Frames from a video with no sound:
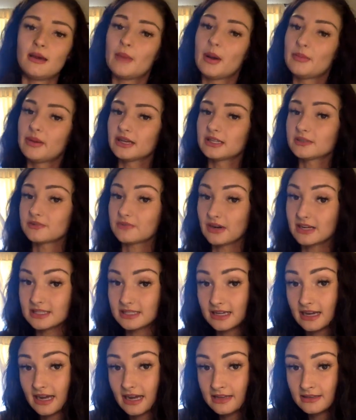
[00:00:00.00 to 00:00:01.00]
My best
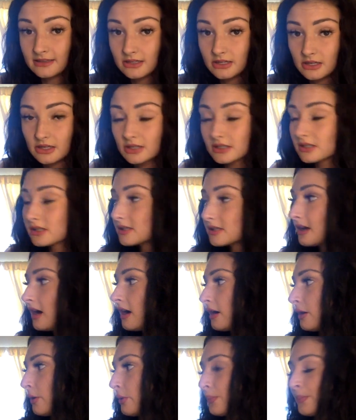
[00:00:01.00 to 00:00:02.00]
friend's a Cancer, so
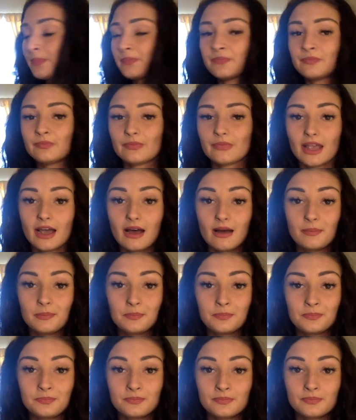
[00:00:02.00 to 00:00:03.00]
yeah,
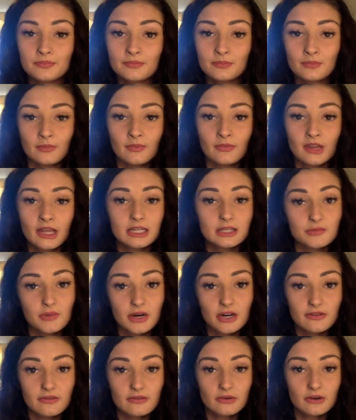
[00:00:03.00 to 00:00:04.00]
it's
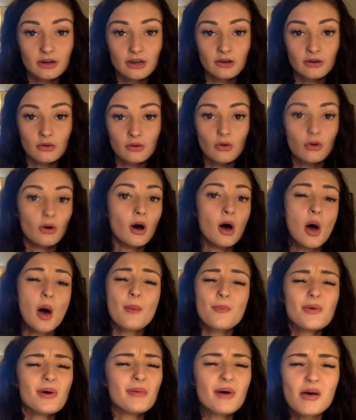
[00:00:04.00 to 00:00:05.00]
pretty fucking cool.
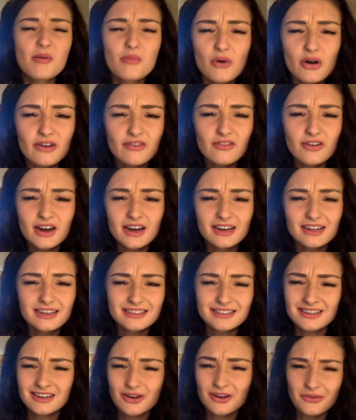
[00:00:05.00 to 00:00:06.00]
But my boyfriend
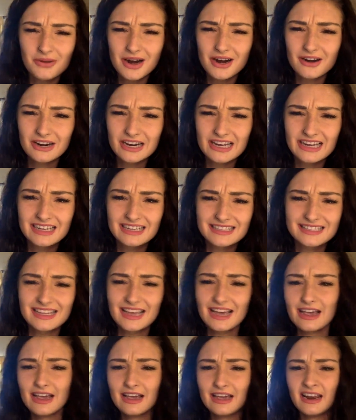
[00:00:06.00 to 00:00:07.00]
is an Aquarius,
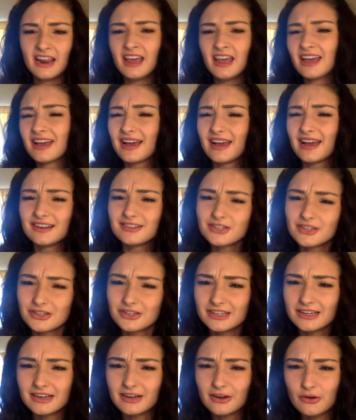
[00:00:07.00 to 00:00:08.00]
and
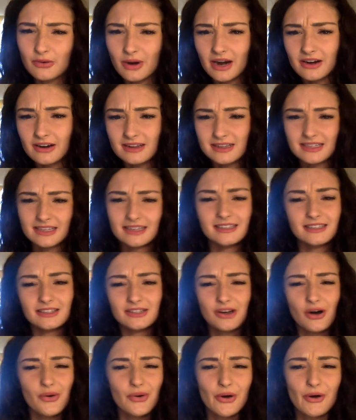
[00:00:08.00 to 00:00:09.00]
Cancers and Aquariuses
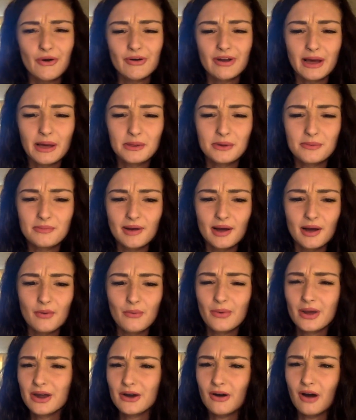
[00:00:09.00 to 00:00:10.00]
don't go together,
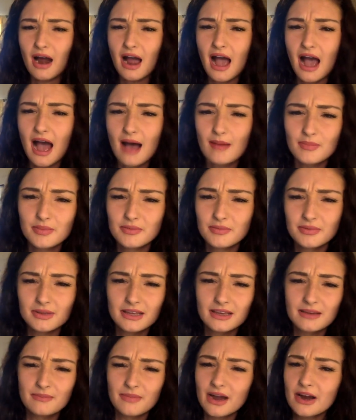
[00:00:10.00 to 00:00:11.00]
but we are
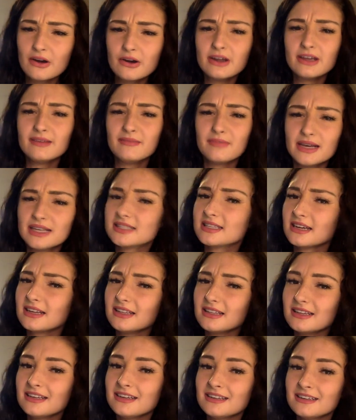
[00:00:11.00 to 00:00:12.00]
happily married,
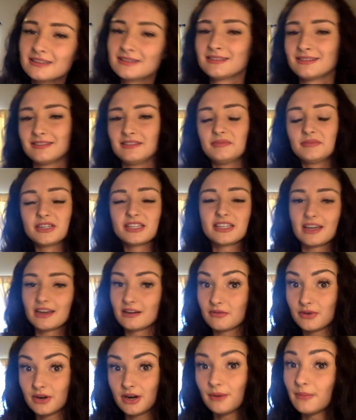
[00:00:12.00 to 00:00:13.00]
basically. I'm just kidding,
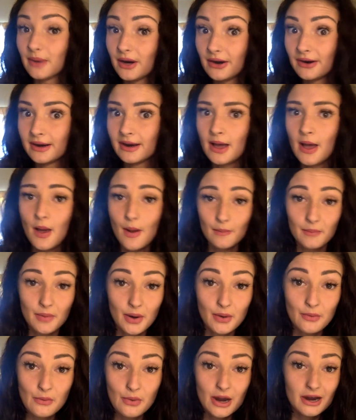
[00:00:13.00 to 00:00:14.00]
we're not married.
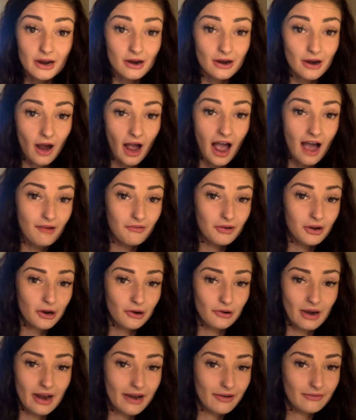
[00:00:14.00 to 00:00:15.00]
But we have a
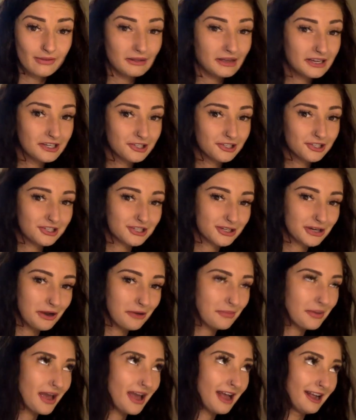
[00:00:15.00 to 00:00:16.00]
great
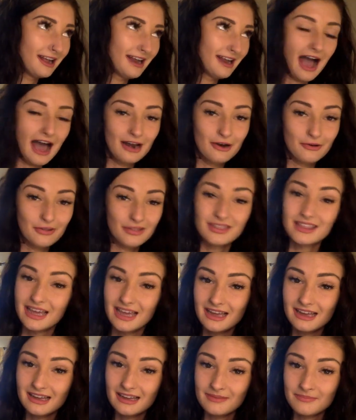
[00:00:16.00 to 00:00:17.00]
relationship, and I don't
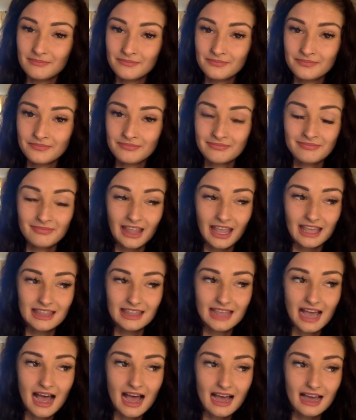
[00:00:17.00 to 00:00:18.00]
think
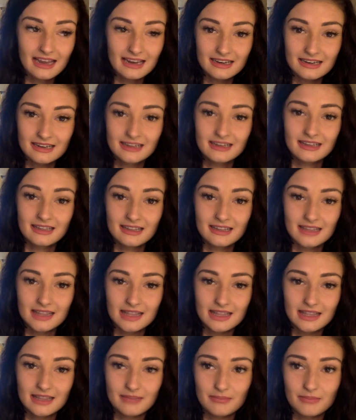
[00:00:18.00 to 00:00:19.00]
that
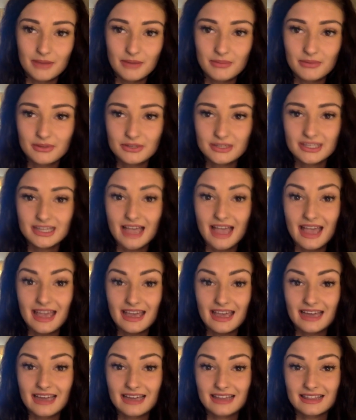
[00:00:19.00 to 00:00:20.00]
people
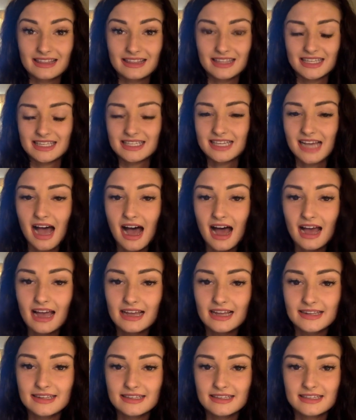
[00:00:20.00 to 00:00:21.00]
saying the
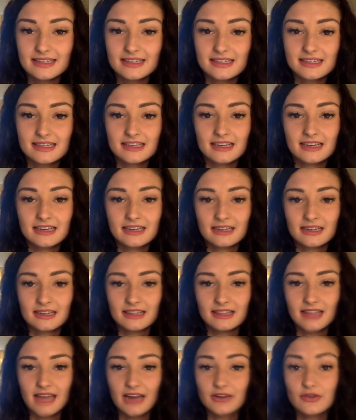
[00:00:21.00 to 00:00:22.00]
signs
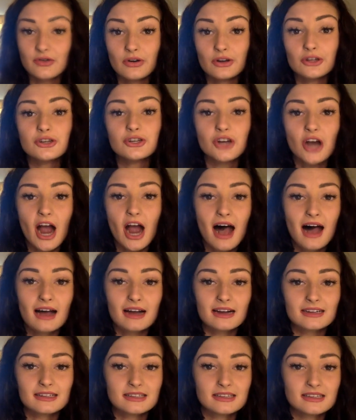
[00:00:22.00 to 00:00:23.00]
that don't
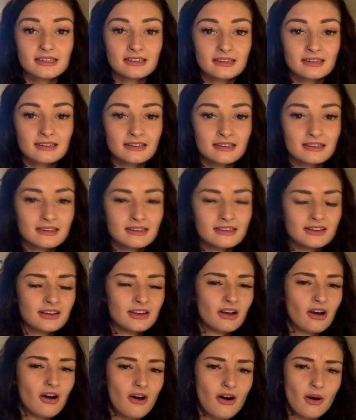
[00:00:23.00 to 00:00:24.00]
attract
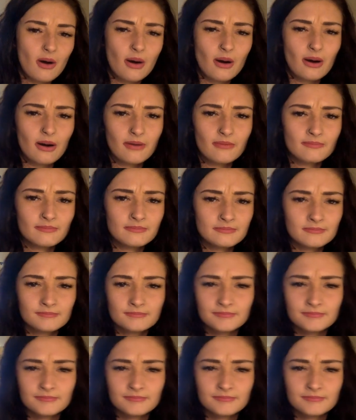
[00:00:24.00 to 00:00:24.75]
are,